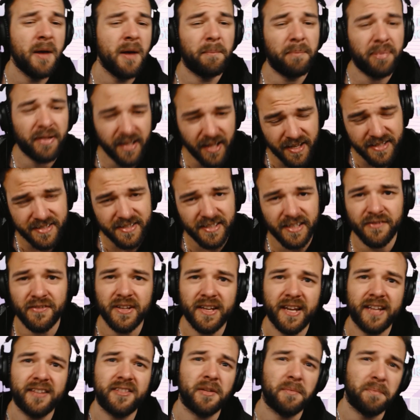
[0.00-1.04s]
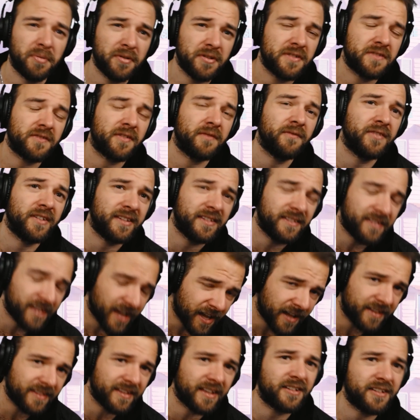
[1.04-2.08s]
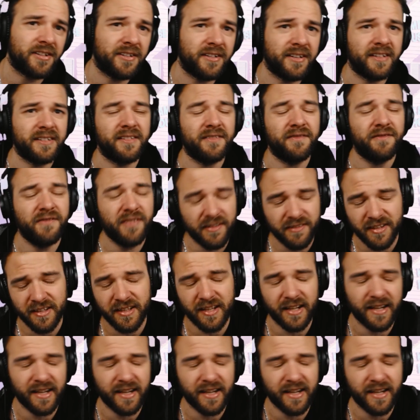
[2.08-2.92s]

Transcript: Plus, if you get the boost from Videl, they turn into 50.